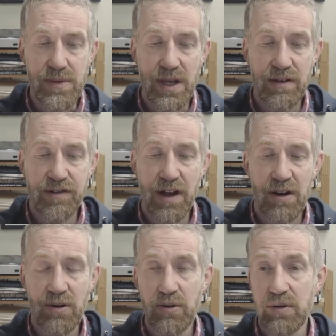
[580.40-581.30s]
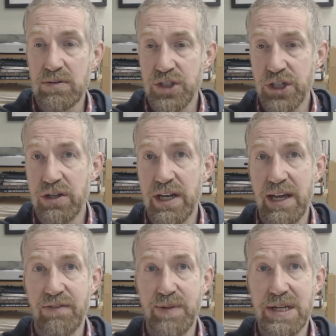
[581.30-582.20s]
So should he
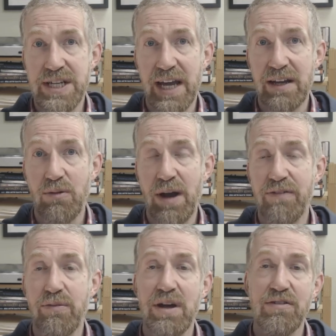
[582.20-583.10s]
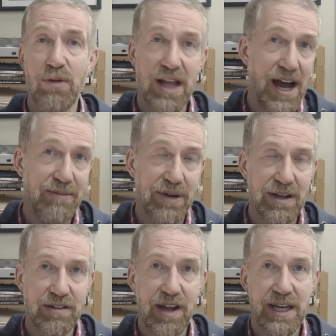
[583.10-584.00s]
have been taken away from us? Well, I'm going
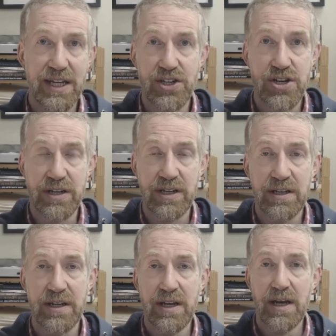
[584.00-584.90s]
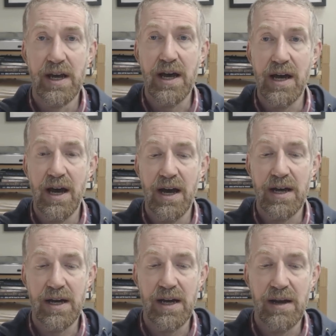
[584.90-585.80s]
to say he shouldn't.
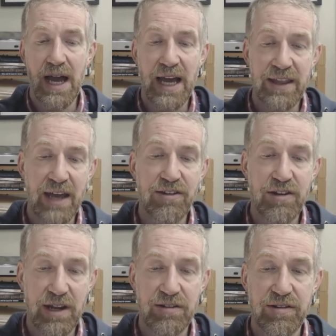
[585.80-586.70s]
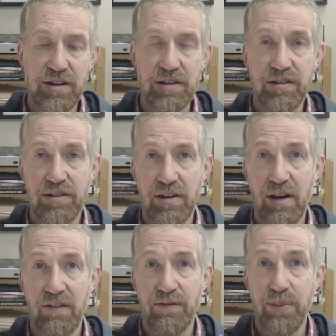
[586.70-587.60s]
And that's an instance
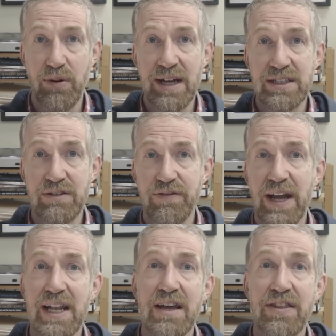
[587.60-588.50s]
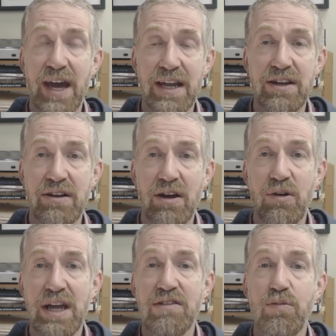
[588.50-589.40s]
of parental failure that, you know,
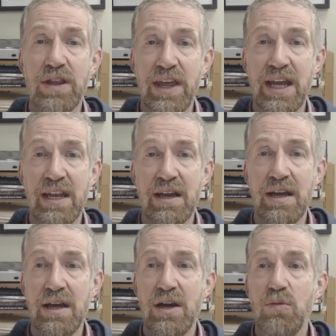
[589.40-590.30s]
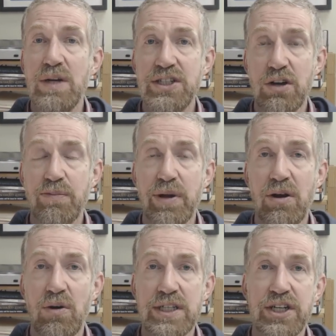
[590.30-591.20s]
is within... We took
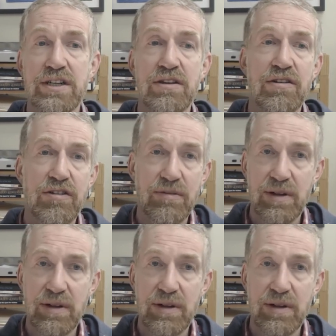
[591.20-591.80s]
precautions,